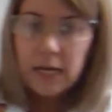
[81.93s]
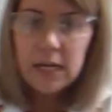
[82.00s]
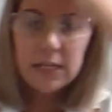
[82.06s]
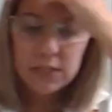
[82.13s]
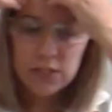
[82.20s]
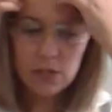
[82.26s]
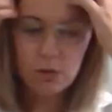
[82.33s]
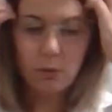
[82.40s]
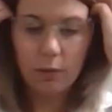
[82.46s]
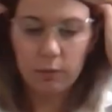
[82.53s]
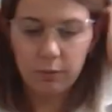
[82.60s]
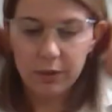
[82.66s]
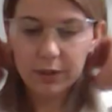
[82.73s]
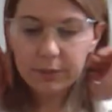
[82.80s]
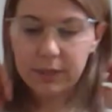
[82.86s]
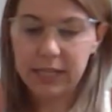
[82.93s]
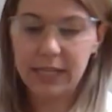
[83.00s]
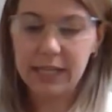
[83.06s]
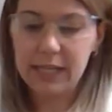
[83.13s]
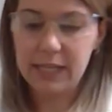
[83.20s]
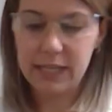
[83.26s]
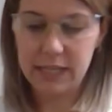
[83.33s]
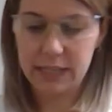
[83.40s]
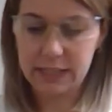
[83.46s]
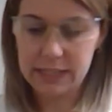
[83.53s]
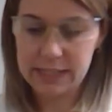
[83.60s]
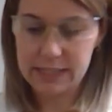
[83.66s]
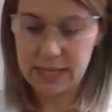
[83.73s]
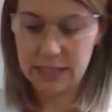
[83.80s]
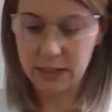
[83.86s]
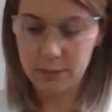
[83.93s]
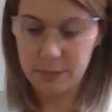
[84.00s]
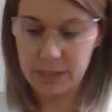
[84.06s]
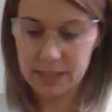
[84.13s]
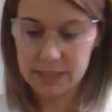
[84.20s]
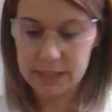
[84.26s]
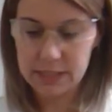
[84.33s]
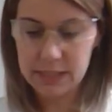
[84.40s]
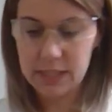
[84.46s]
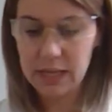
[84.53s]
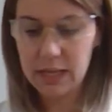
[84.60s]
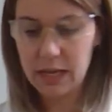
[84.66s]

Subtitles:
So when we're heating these elements,